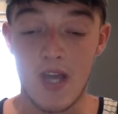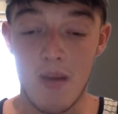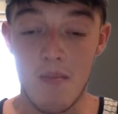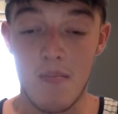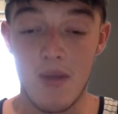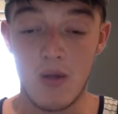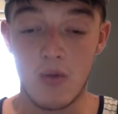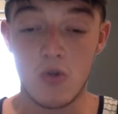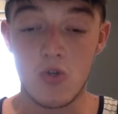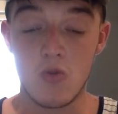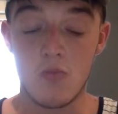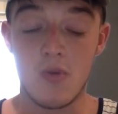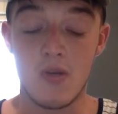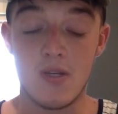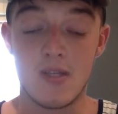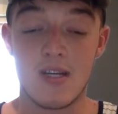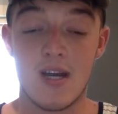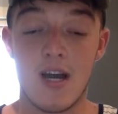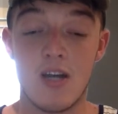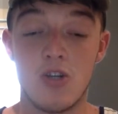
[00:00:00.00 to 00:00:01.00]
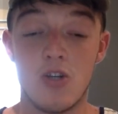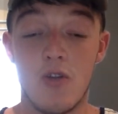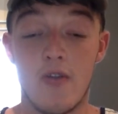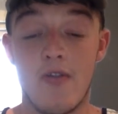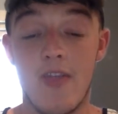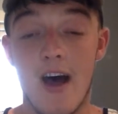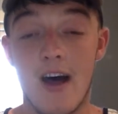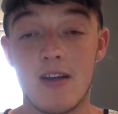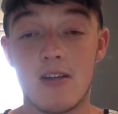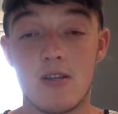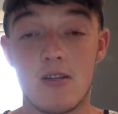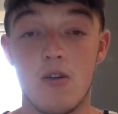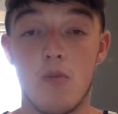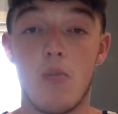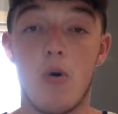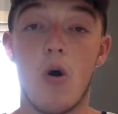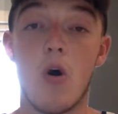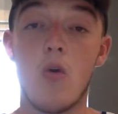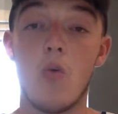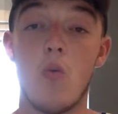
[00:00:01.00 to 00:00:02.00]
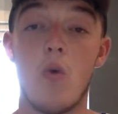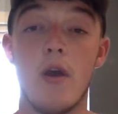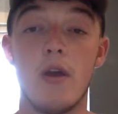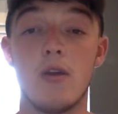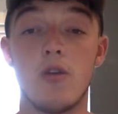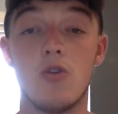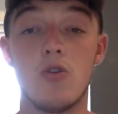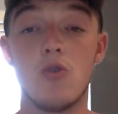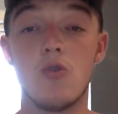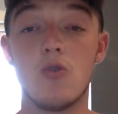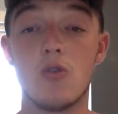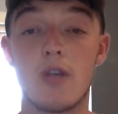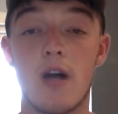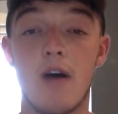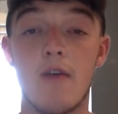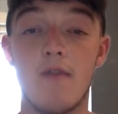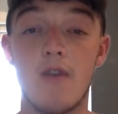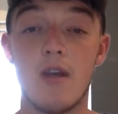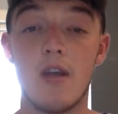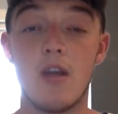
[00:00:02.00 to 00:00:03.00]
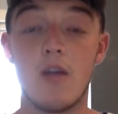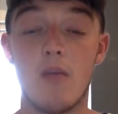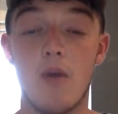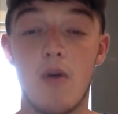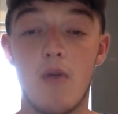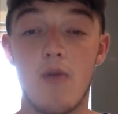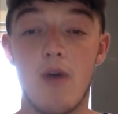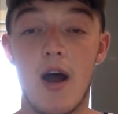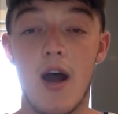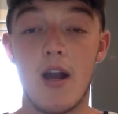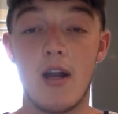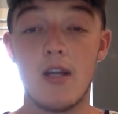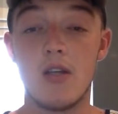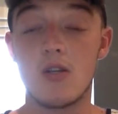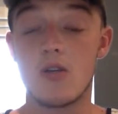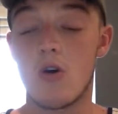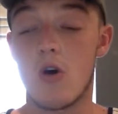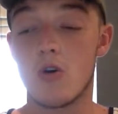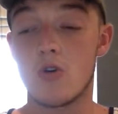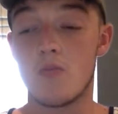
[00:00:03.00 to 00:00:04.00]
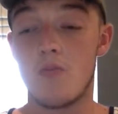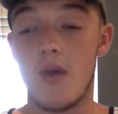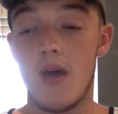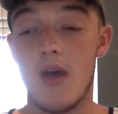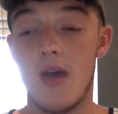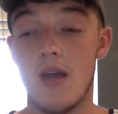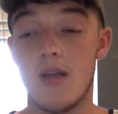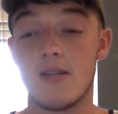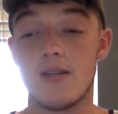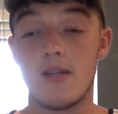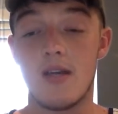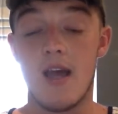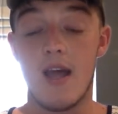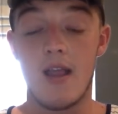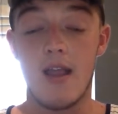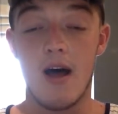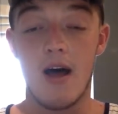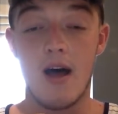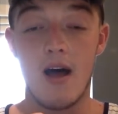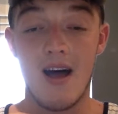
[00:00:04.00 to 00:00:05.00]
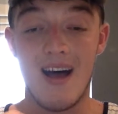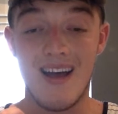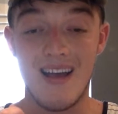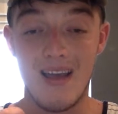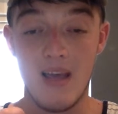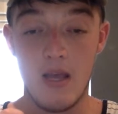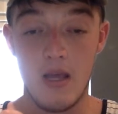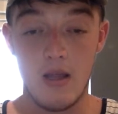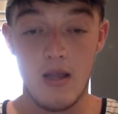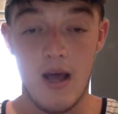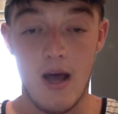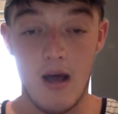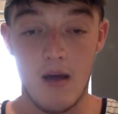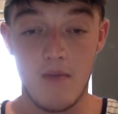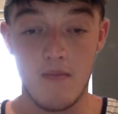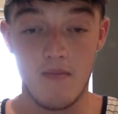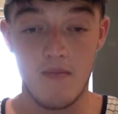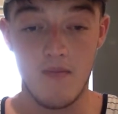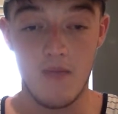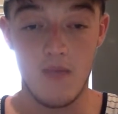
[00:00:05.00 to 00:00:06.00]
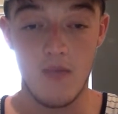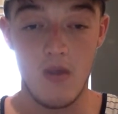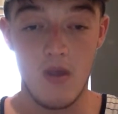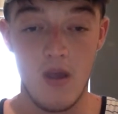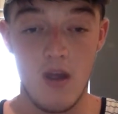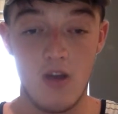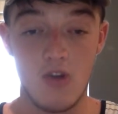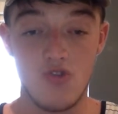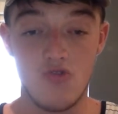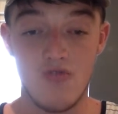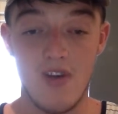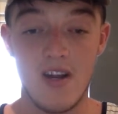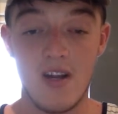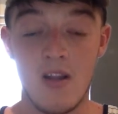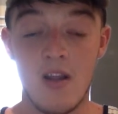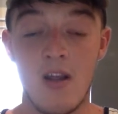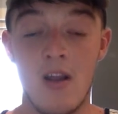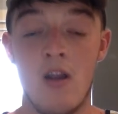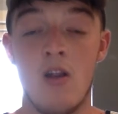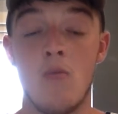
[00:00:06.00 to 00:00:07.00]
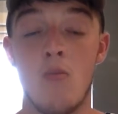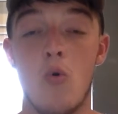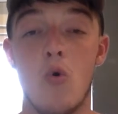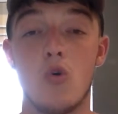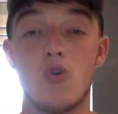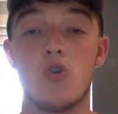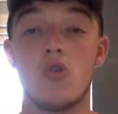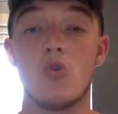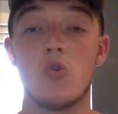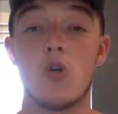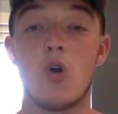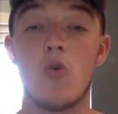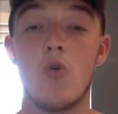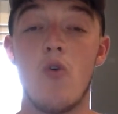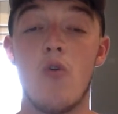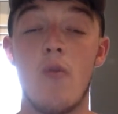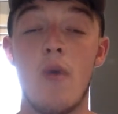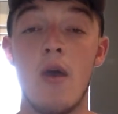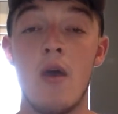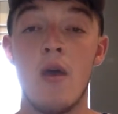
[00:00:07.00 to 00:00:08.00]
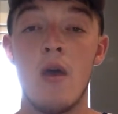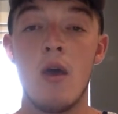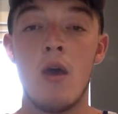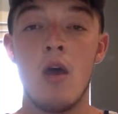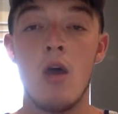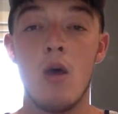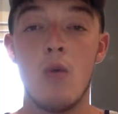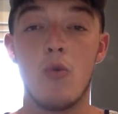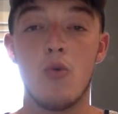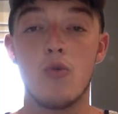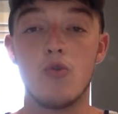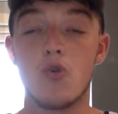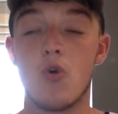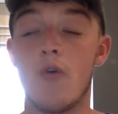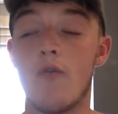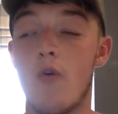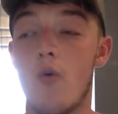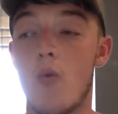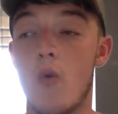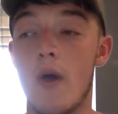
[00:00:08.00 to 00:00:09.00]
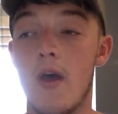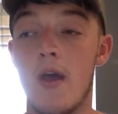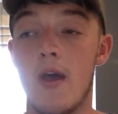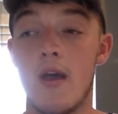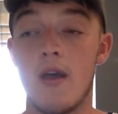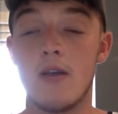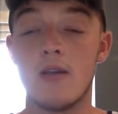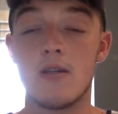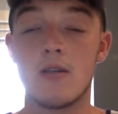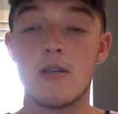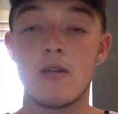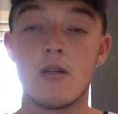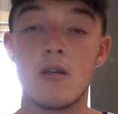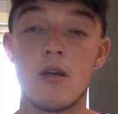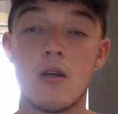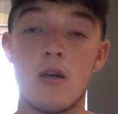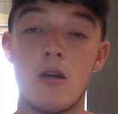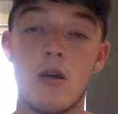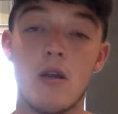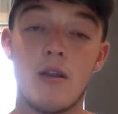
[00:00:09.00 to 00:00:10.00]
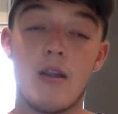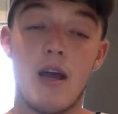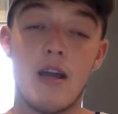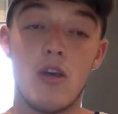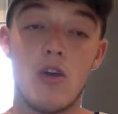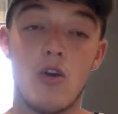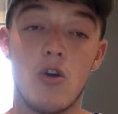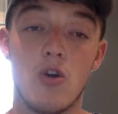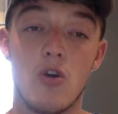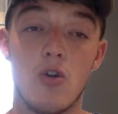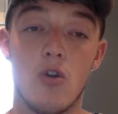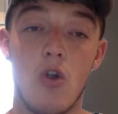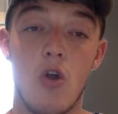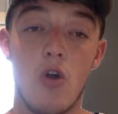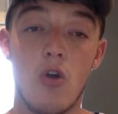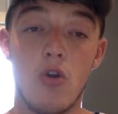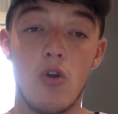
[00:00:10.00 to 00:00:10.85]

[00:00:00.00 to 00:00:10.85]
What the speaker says: get built up inside you, that's the point where you do start thinking about, right, I need to cause pain to get that adrenaline and emotions out of me. But there's other ways that you can